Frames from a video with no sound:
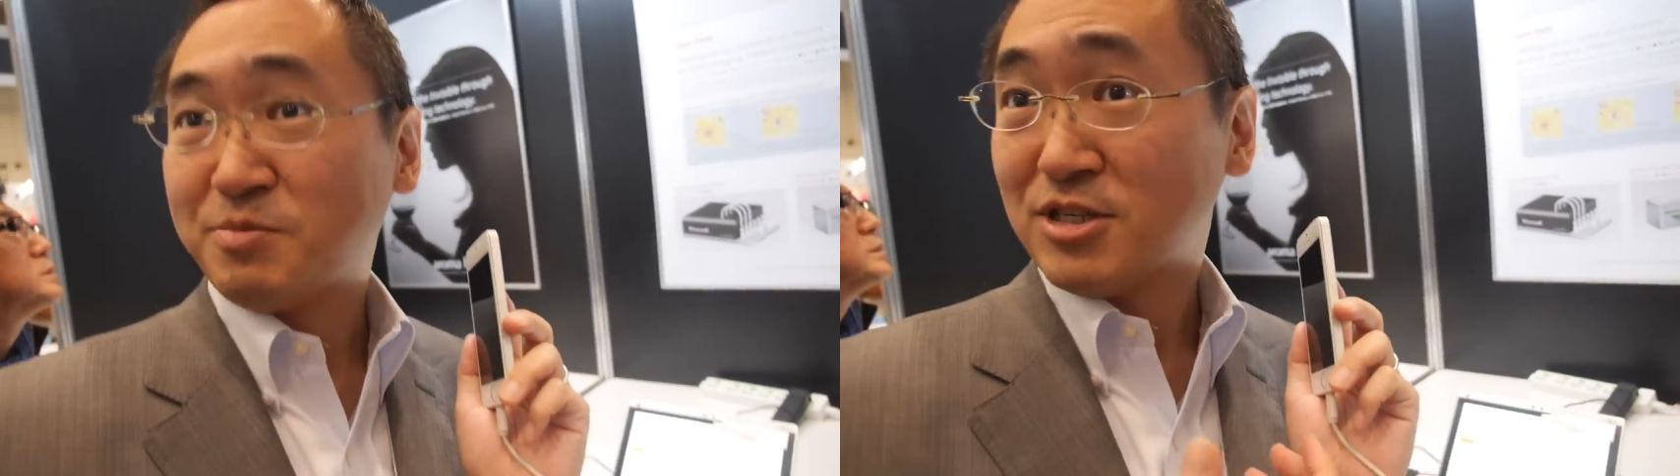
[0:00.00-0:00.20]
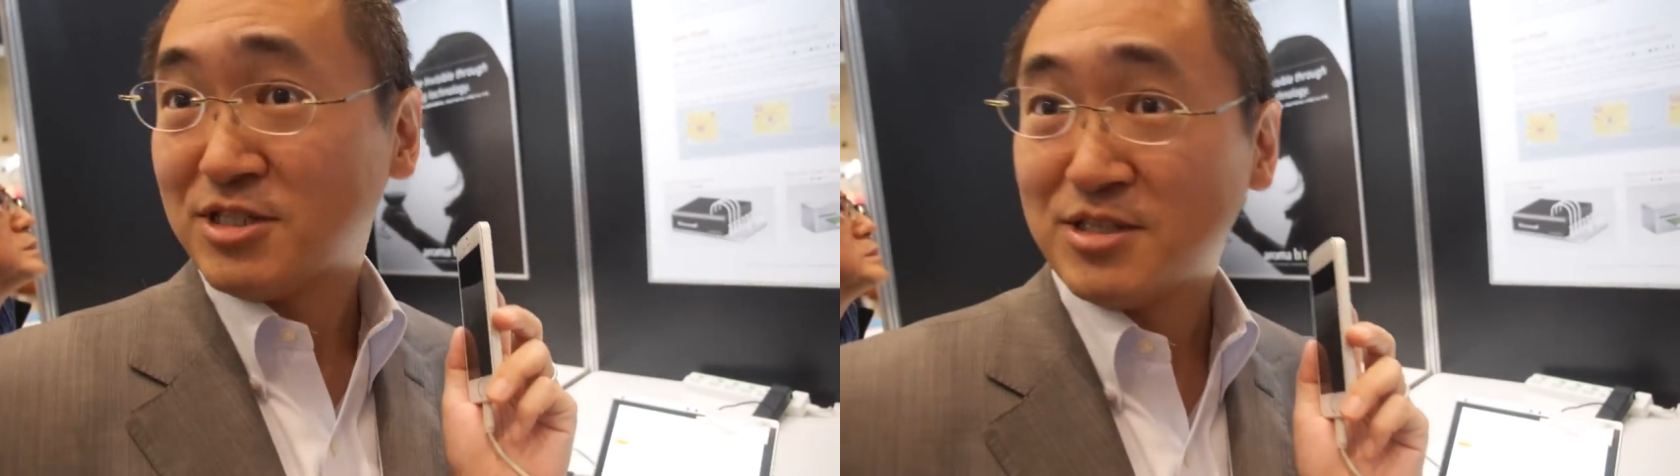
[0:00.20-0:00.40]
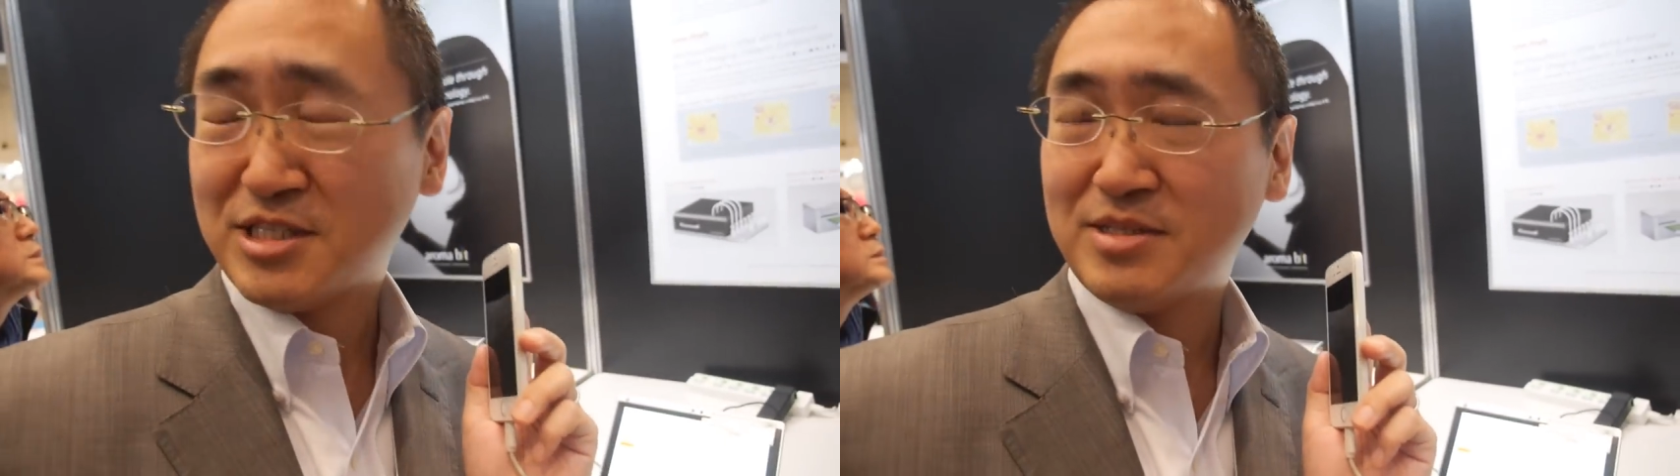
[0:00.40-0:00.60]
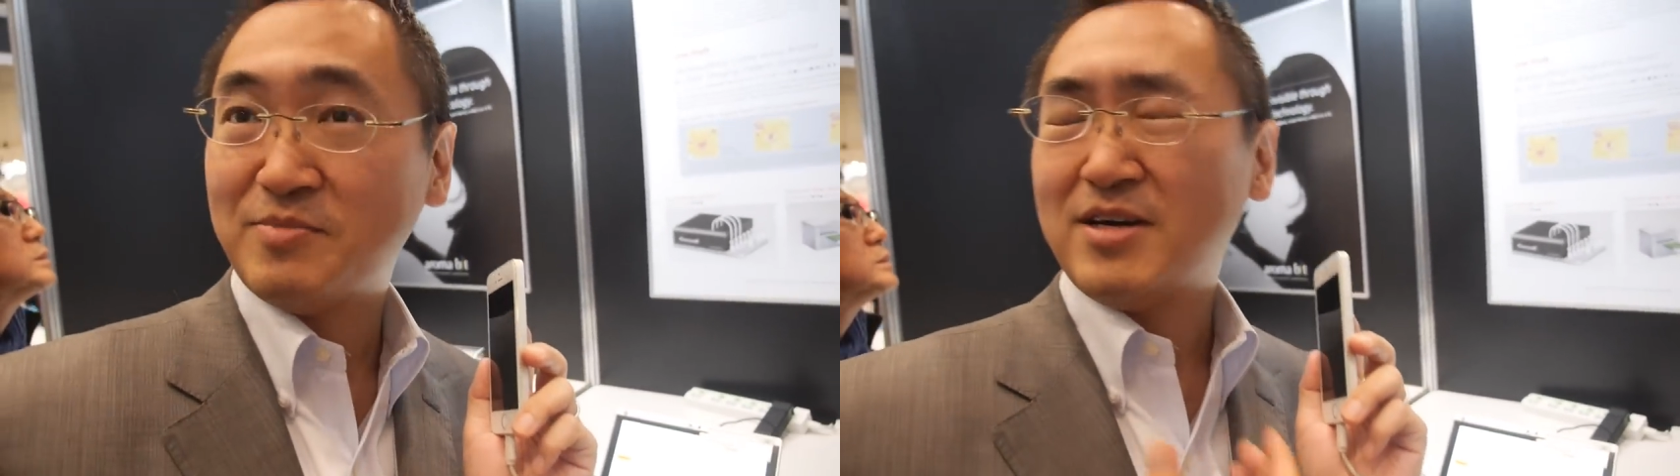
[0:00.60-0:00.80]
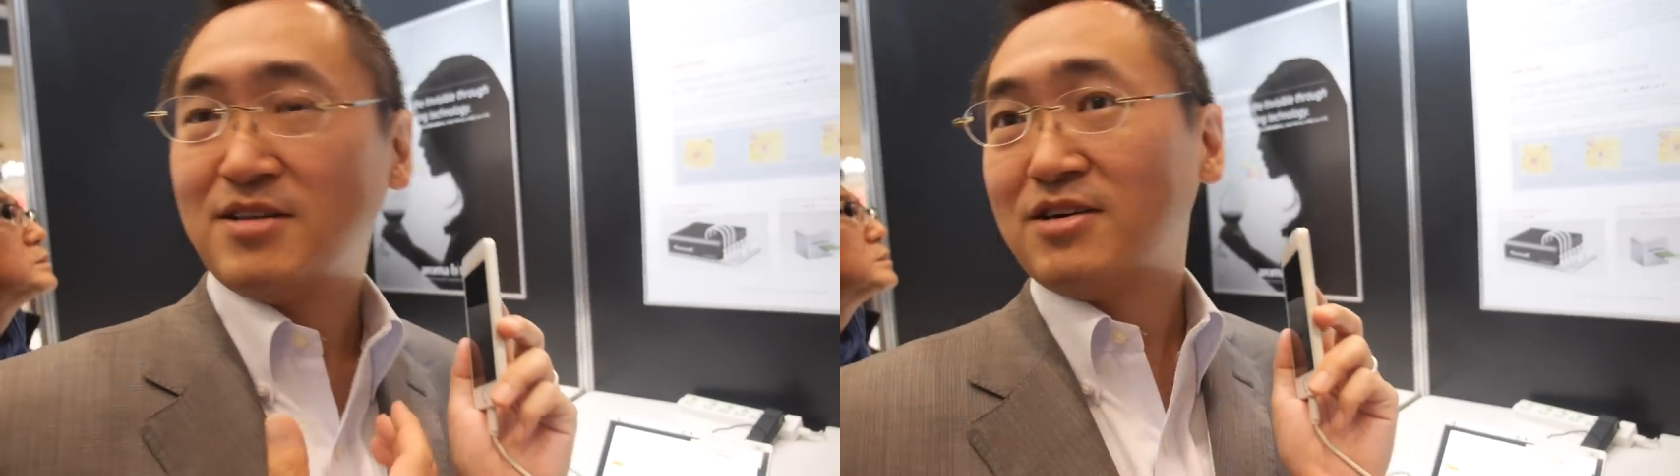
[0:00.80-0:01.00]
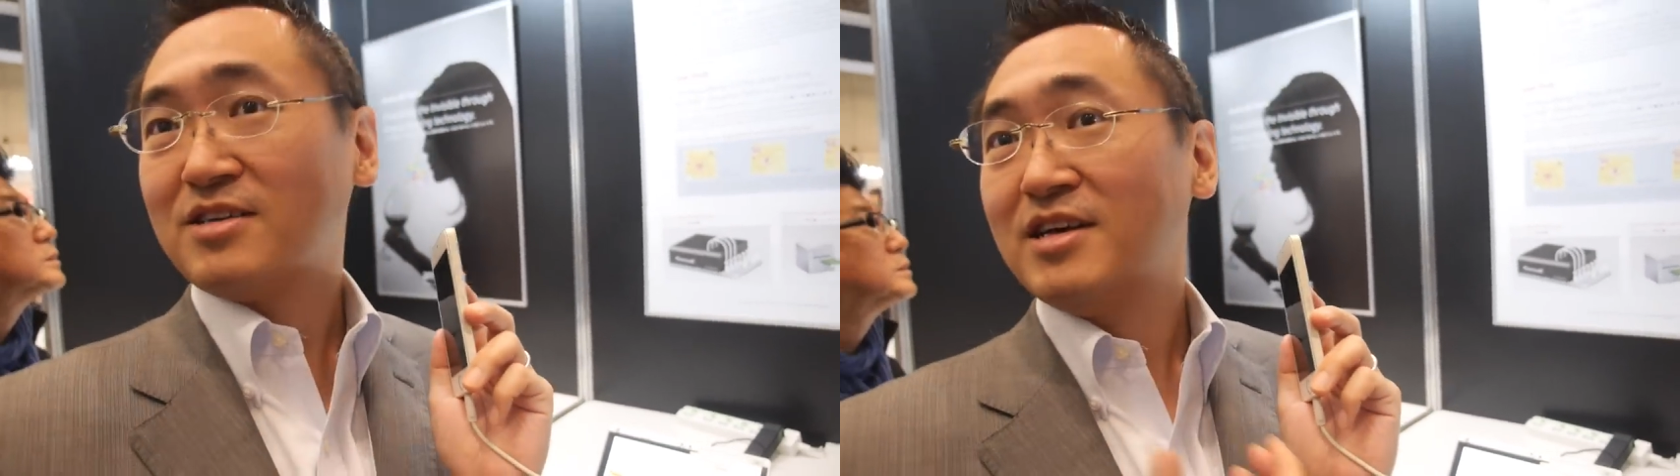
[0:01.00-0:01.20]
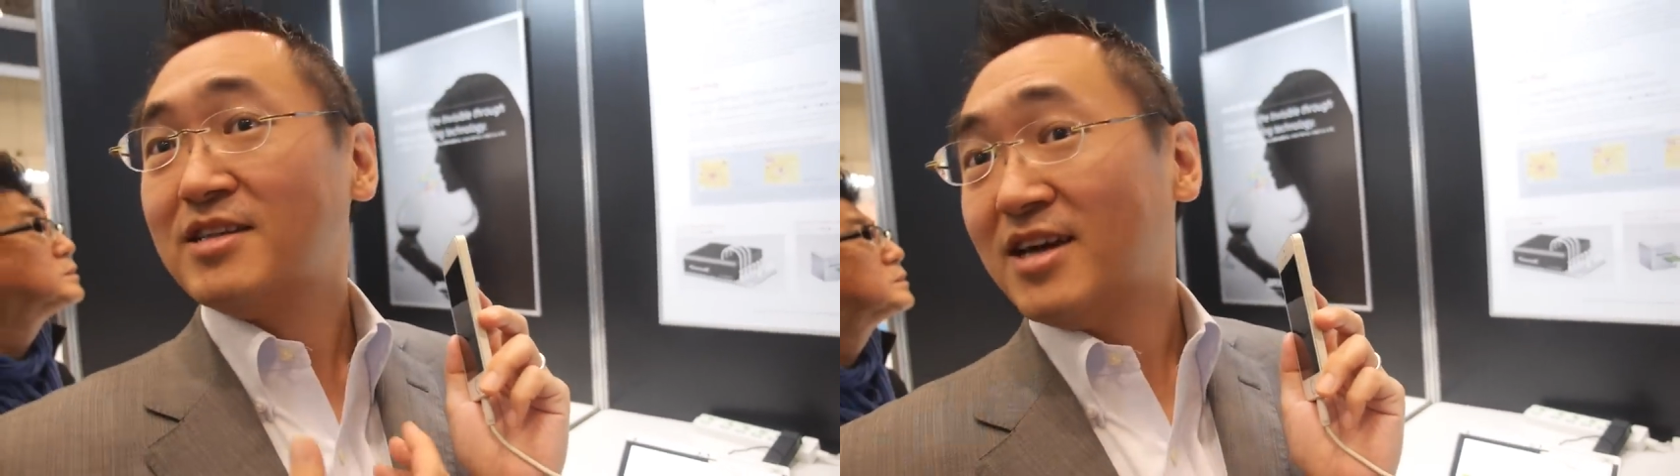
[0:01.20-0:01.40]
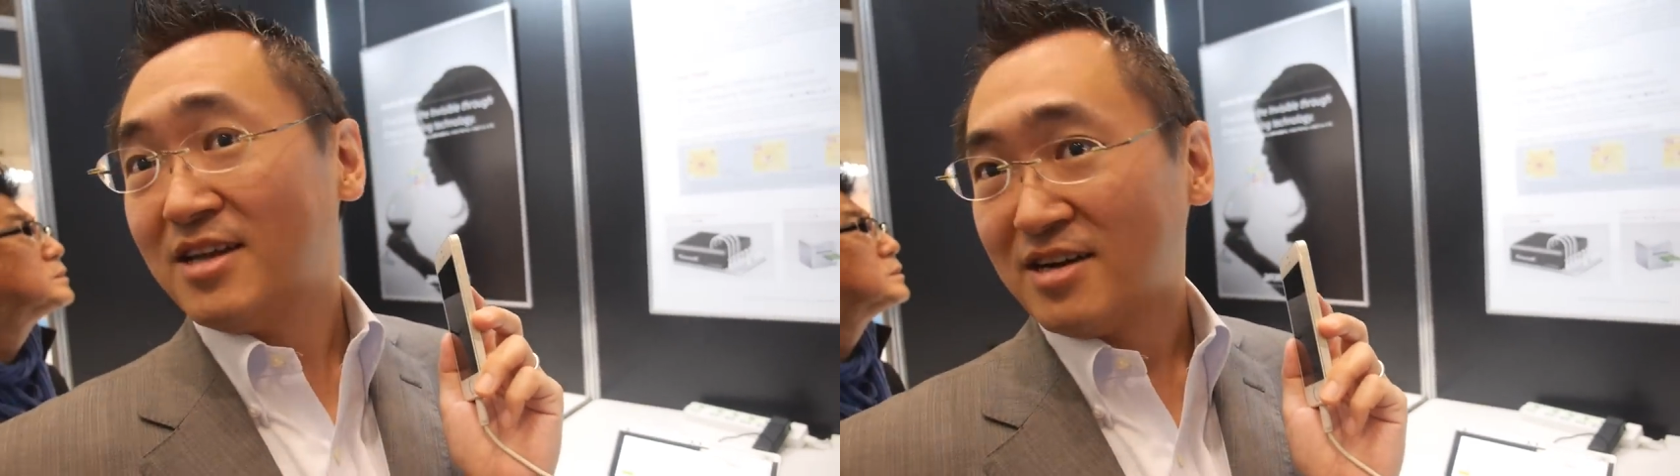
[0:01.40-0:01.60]
personal smell log
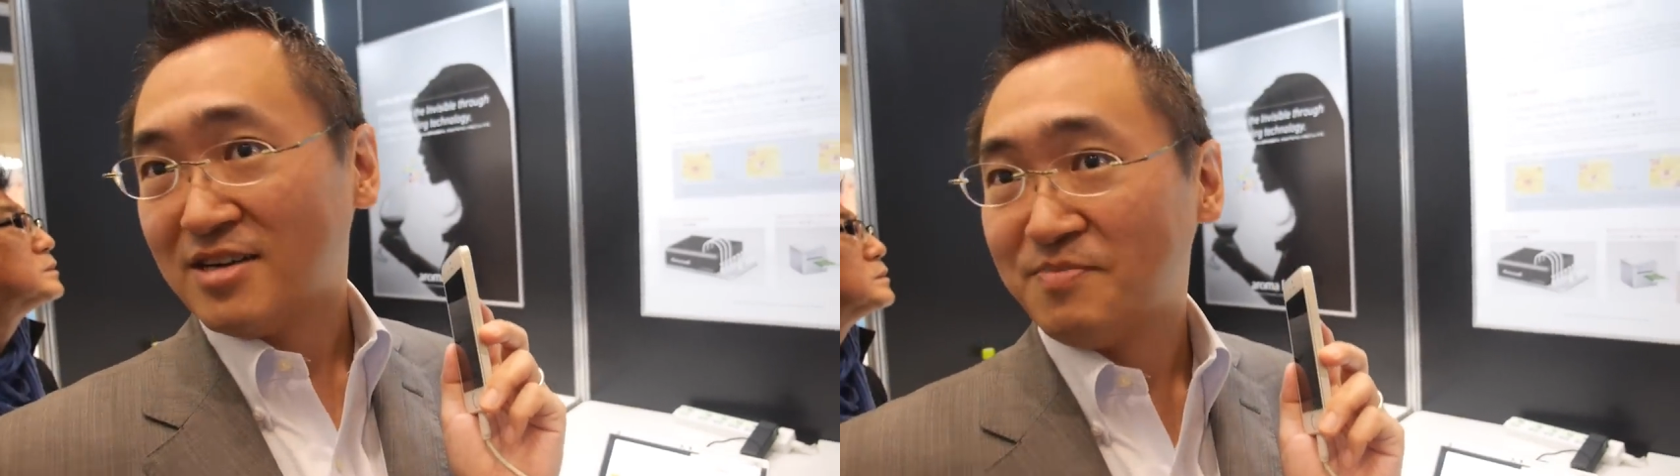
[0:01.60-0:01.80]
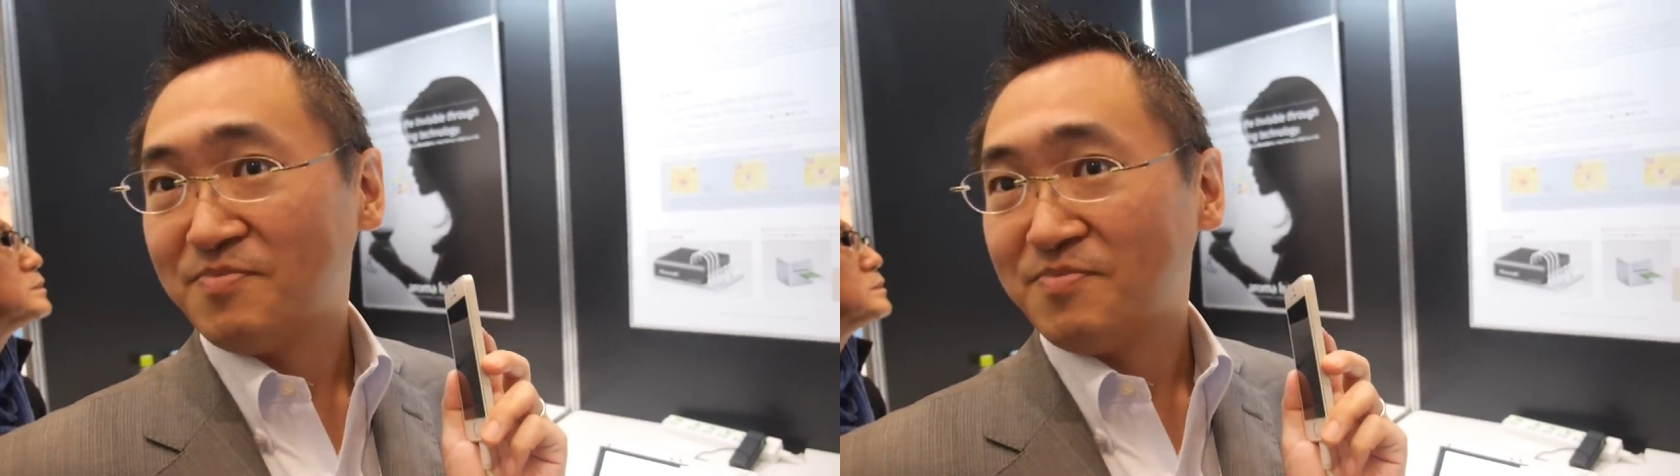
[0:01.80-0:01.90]
yeah. data.